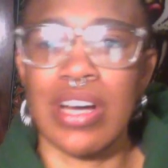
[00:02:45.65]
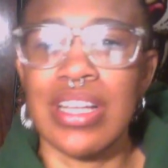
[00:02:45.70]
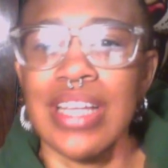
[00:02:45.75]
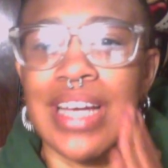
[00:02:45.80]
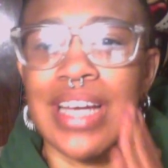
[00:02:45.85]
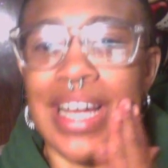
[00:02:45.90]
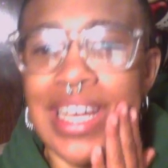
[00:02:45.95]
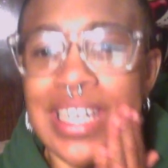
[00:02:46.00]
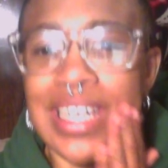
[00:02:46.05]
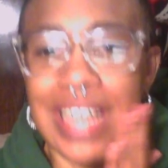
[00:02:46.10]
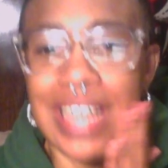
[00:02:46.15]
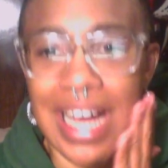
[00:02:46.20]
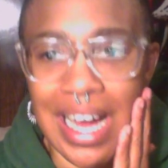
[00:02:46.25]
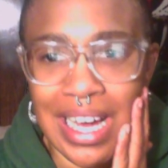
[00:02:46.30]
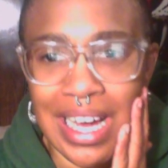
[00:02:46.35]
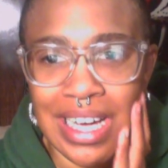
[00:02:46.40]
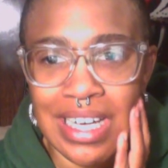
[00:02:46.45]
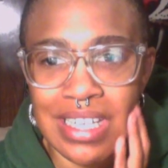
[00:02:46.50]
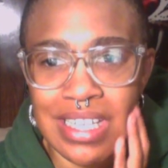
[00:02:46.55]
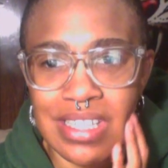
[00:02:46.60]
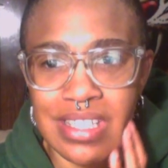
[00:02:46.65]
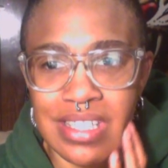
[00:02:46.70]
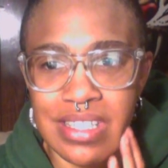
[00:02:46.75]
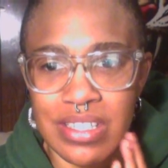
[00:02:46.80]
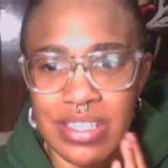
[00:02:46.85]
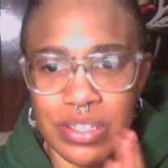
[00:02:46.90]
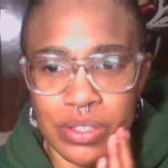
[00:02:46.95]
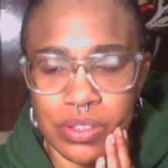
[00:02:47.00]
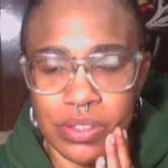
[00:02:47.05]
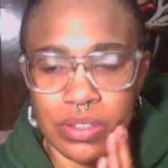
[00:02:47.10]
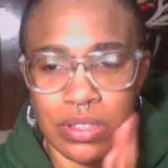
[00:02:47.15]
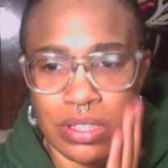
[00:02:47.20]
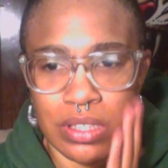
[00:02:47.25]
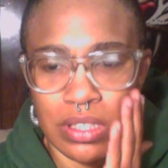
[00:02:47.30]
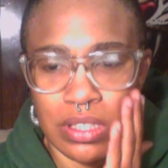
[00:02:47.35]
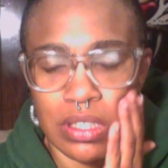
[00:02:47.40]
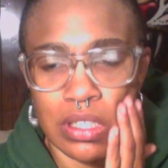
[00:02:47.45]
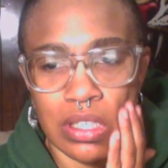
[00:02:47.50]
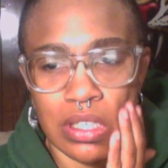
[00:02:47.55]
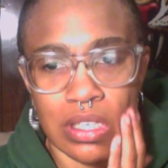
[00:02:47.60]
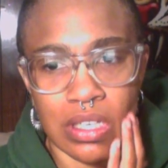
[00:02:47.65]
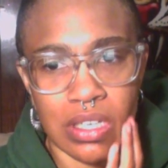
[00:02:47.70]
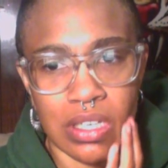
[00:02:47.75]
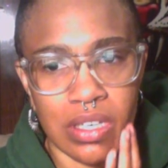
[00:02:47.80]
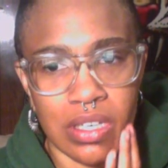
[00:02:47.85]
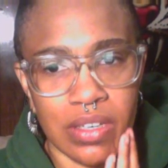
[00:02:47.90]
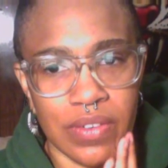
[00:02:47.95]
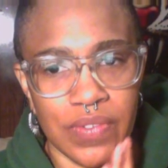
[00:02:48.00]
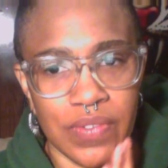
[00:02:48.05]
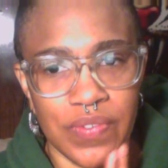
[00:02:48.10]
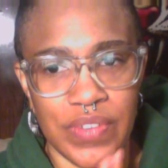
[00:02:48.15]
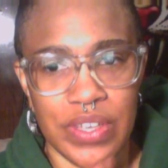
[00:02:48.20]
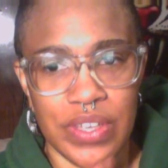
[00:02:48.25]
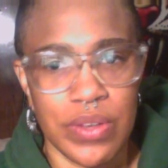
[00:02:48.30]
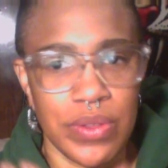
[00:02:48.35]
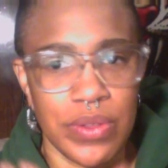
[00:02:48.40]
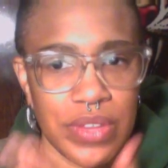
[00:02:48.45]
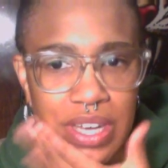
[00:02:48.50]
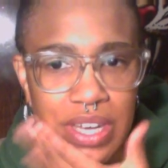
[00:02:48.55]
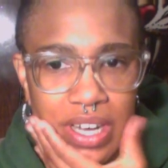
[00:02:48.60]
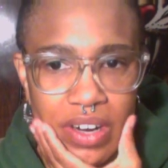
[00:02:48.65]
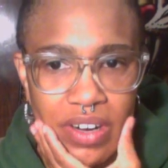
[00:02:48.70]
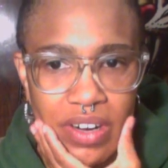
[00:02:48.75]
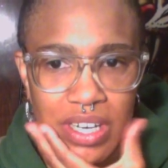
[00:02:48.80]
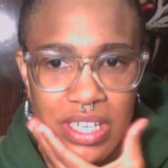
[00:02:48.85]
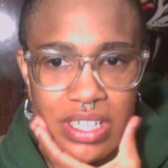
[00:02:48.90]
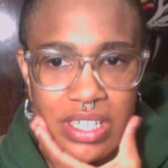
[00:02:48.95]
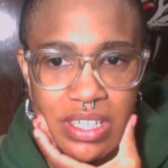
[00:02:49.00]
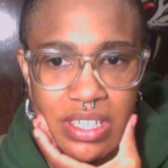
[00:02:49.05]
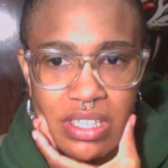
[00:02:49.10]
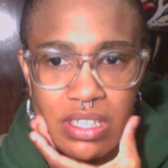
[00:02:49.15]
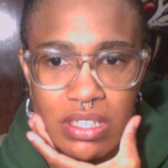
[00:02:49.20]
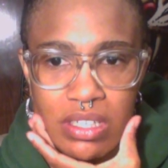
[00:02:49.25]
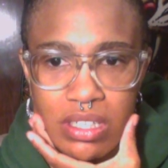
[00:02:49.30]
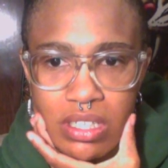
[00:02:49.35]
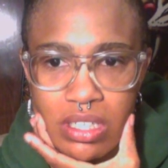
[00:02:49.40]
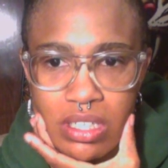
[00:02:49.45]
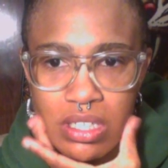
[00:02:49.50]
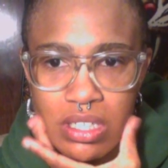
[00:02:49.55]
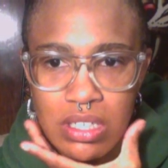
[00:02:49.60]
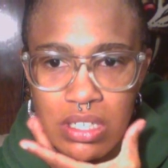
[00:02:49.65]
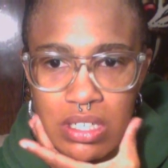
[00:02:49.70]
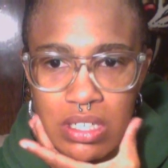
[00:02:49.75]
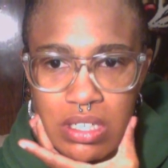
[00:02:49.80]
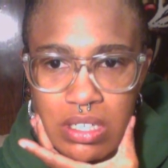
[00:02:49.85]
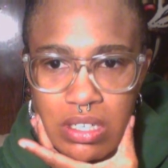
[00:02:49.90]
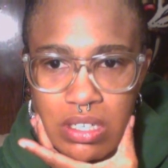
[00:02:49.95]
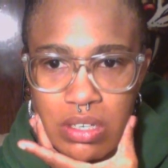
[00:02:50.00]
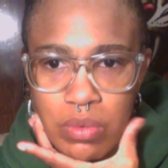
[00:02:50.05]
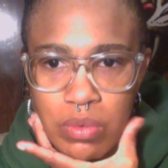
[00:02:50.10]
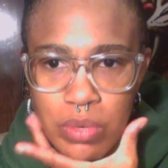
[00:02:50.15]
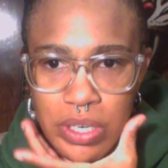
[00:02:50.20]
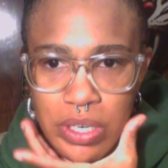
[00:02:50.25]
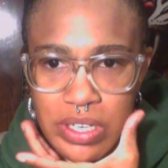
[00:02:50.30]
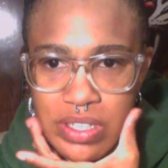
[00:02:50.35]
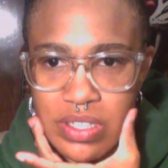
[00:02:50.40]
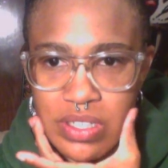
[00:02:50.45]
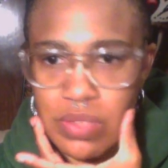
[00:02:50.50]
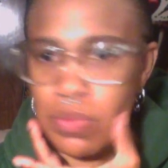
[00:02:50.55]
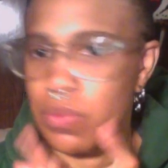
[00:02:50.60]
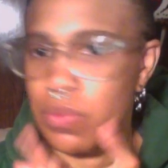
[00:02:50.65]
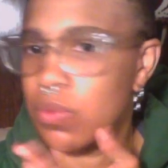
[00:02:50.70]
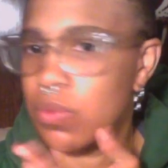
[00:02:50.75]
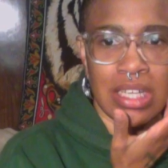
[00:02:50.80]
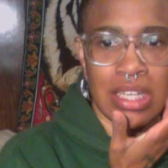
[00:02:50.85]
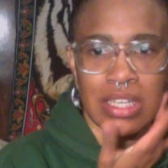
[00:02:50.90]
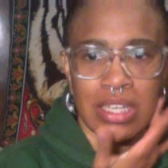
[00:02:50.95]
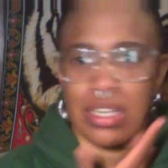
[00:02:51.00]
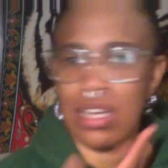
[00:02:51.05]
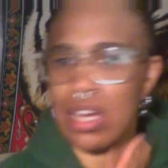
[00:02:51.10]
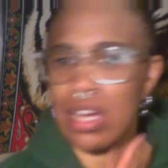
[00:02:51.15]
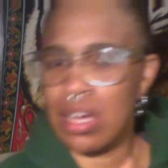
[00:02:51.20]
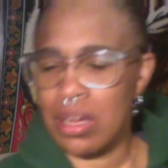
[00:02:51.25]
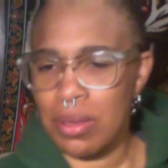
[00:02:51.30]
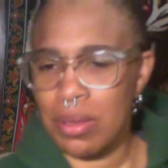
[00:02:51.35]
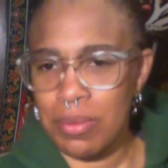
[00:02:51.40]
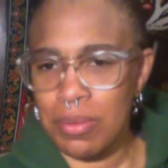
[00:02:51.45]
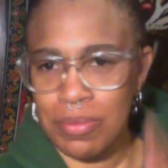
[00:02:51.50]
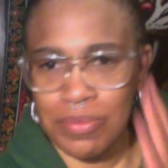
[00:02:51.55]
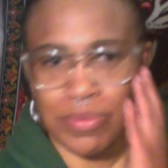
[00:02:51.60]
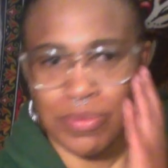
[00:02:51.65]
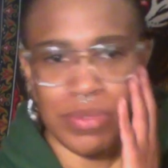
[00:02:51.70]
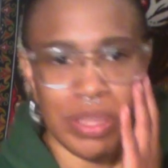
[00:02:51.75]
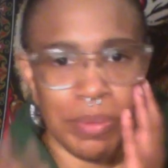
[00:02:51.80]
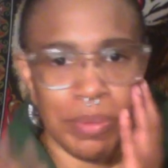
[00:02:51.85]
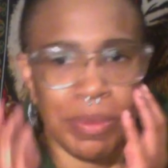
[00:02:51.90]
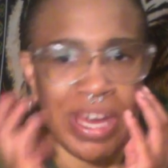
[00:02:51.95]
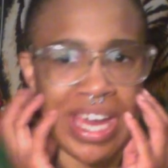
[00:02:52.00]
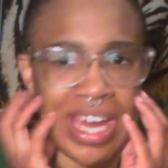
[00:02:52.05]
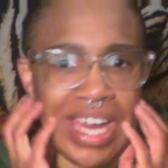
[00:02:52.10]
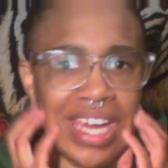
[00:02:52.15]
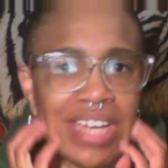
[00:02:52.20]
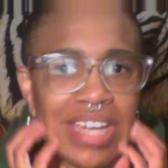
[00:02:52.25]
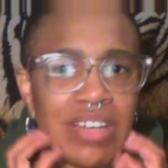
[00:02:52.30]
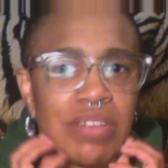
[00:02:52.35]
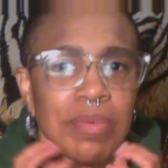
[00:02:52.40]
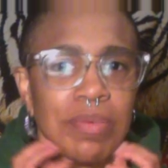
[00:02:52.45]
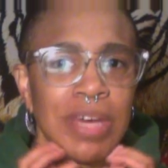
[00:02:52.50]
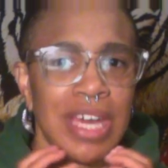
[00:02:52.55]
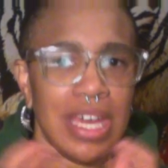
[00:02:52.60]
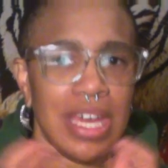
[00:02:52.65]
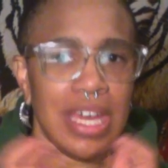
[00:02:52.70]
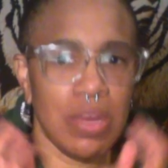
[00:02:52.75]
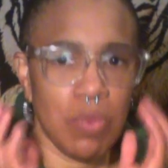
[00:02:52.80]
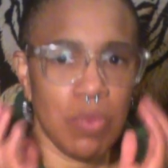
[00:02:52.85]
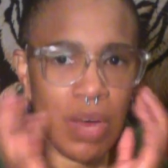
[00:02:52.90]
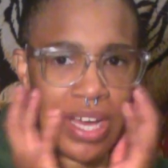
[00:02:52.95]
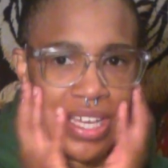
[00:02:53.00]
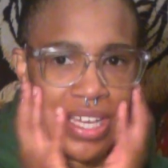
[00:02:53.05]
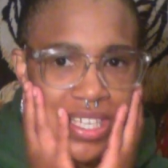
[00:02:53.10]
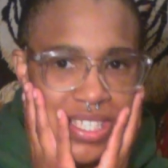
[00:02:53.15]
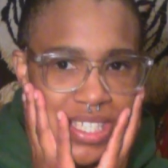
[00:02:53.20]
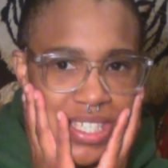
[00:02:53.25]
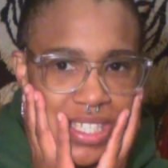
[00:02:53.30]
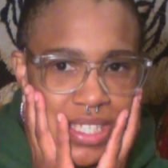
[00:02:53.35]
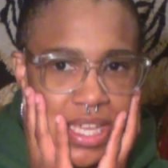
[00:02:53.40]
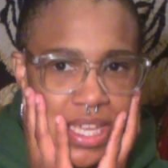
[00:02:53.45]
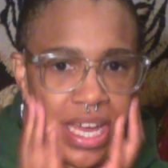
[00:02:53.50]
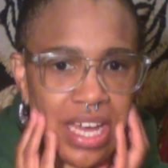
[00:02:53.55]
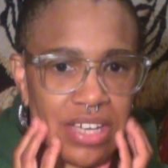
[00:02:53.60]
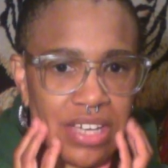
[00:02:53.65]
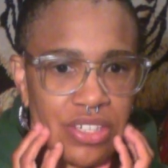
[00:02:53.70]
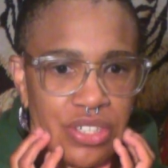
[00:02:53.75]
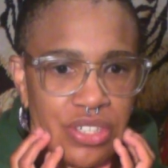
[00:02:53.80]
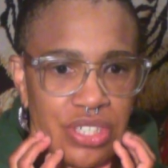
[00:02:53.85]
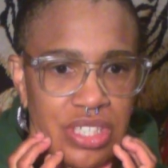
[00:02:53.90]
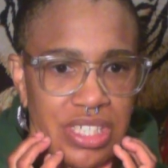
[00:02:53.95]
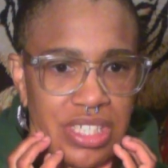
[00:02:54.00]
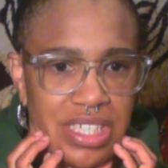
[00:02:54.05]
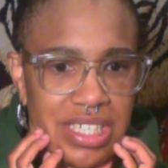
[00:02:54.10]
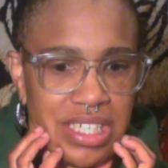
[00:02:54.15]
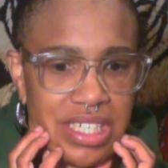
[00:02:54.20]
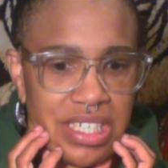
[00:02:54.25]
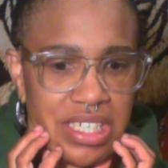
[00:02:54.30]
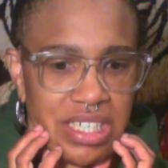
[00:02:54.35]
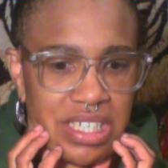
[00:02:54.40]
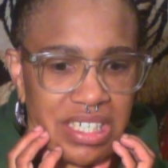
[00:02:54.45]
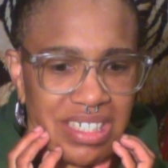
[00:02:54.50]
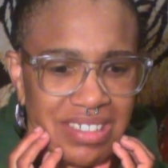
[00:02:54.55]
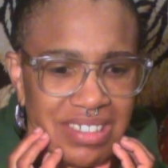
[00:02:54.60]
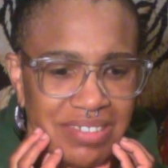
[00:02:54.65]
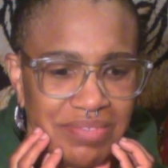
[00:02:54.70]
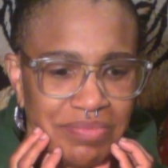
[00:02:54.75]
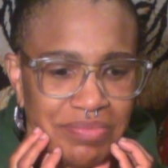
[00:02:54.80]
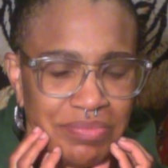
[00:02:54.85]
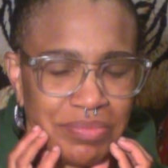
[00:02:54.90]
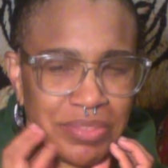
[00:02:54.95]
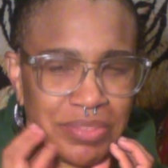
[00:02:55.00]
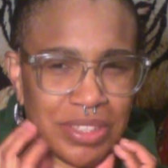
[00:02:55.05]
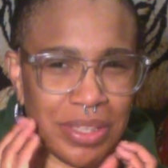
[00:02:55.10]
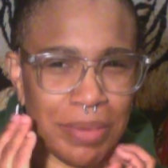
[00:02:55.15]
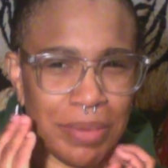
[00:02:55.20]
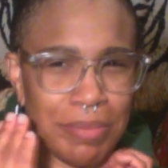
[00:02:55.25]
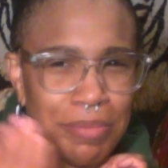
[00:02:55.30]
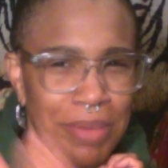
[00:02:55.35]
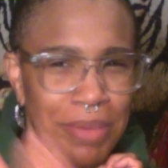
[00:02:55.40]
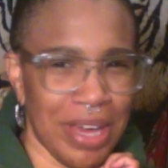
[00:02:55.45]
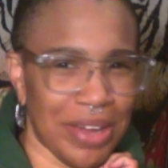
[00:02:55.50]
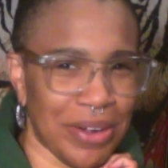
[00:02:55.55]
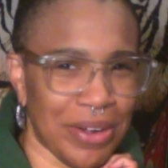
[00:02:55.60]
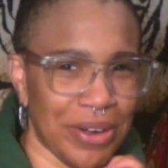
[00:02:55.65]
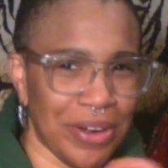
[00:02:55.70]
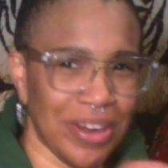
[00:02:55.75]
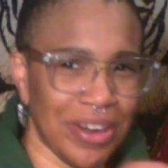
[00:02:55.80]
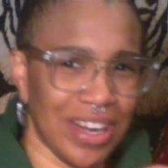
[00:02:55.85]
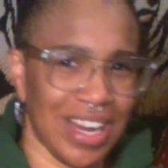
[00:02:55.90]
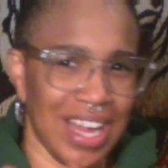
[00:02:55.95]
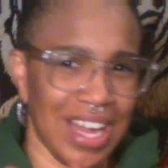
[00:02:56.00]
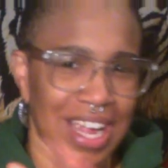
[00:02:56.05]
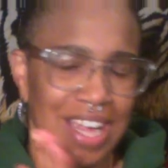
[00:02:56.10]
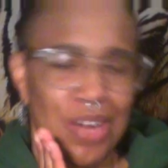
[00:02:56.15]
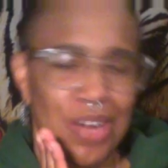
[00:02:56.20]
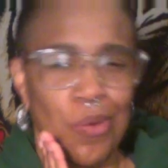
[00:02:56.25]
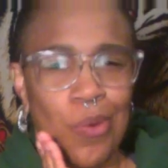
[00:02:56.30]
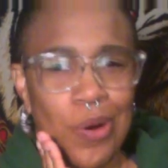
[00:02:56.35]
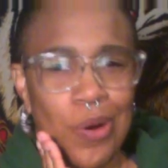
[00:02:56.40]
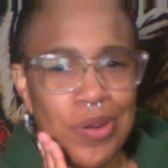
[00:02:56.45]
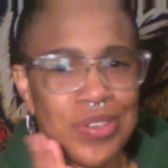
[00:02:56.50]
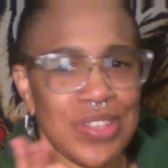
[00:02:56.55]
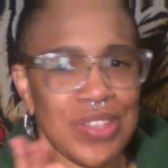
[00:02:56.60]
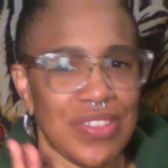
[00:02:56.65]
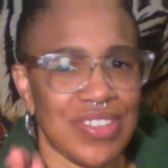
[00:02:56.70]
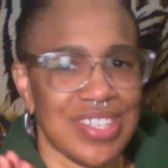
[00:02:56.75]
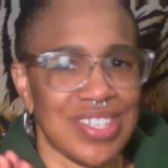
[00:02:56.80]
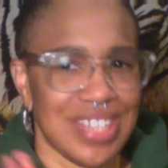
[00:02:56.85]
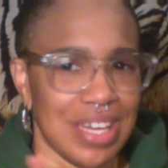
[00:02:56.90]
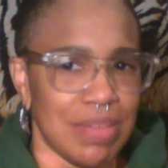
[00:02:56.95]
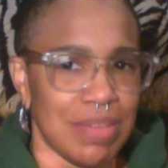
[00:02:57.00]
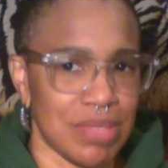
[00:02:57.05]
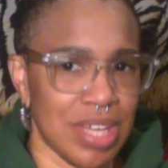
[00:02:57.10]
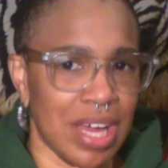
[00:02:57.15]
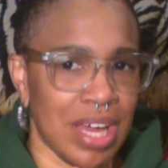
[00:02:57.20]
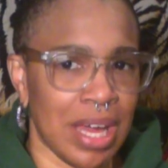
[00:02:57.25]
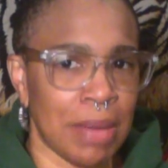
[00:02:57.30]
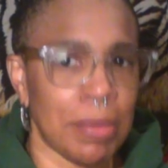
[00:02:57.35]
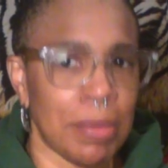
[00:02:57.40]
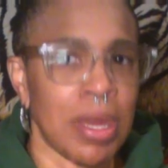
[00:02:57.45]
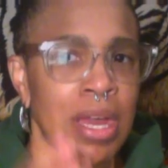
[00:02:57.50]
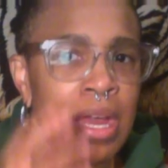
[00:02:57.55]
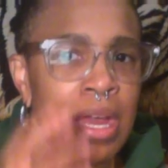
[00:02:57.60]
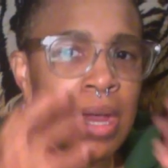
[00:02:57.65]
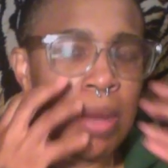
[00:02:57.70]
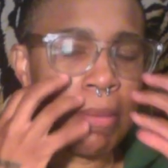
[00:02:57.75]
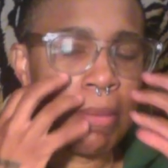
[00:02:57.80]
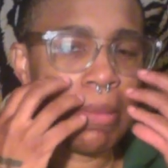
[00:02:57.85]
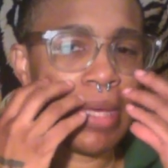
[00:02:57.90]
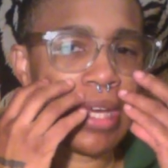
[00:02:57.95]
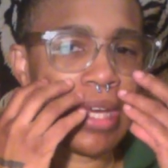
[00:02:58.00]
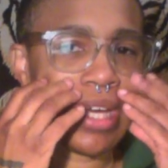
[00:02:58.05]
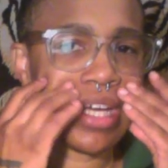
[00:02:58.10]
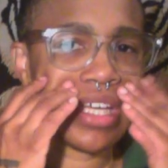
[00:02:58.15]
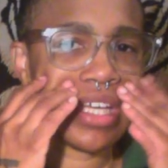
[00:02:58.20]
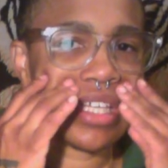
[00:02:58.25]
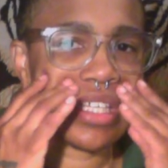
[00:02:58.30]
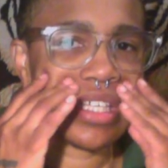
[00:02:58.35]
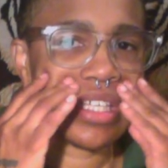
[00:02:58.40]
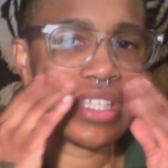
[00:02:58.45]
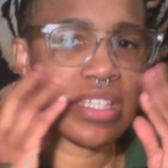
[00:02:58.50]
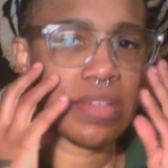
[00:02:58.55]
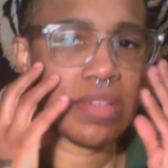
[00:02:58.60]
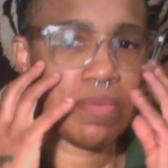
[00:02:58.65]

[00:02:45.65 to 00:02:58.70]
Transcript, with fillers: Like I I can still feel the area where it's um the pain pain wise it's actually better and worse at the same time because